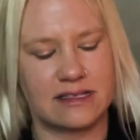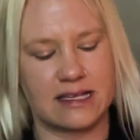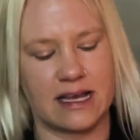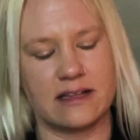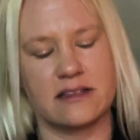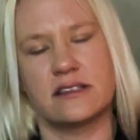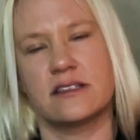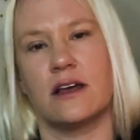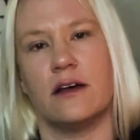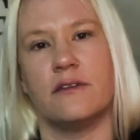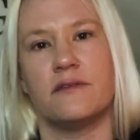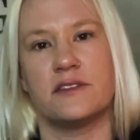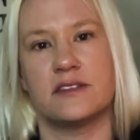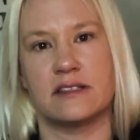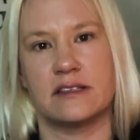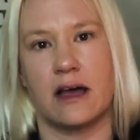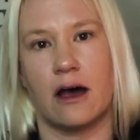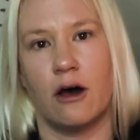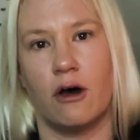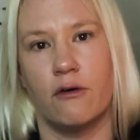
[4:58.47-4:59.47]
sense of
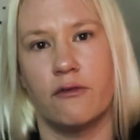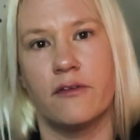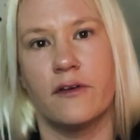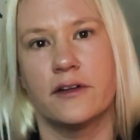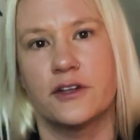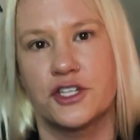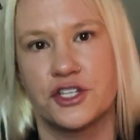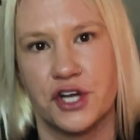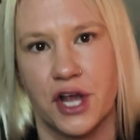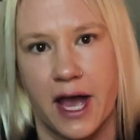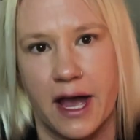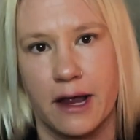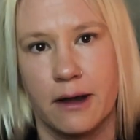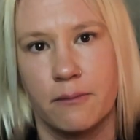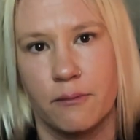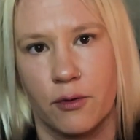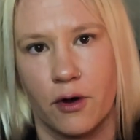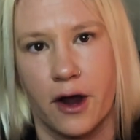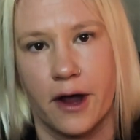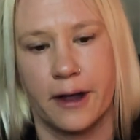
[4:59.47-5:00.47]
self
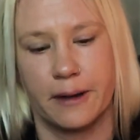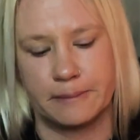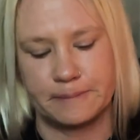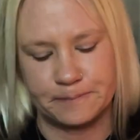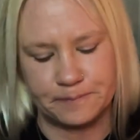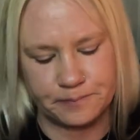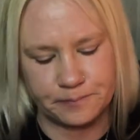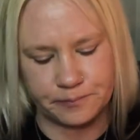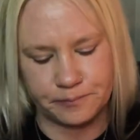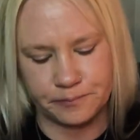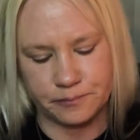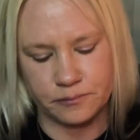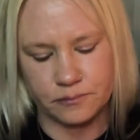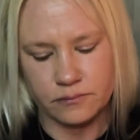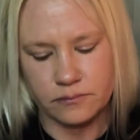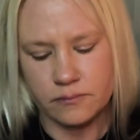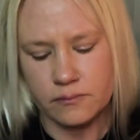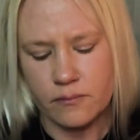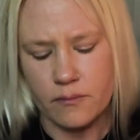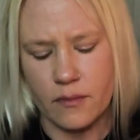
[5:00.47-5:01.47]
shine bright.
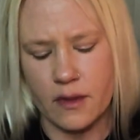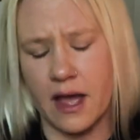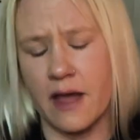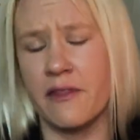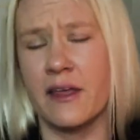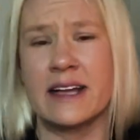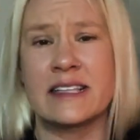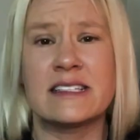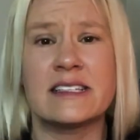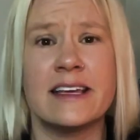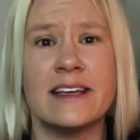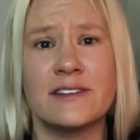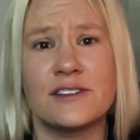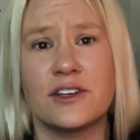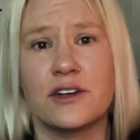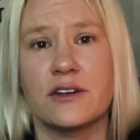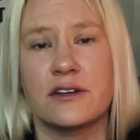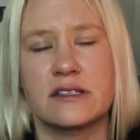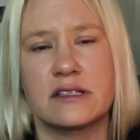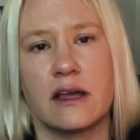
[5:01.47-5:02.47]
And that's
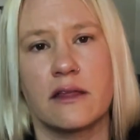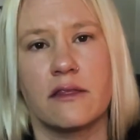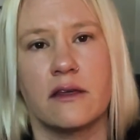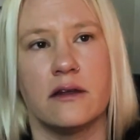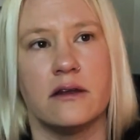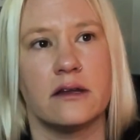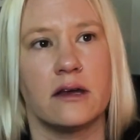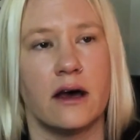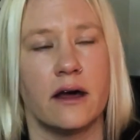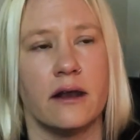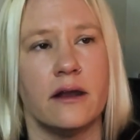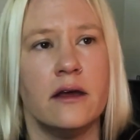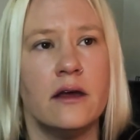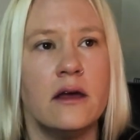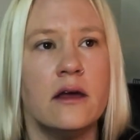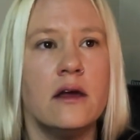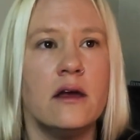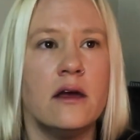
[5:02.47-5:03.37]
easier said than done,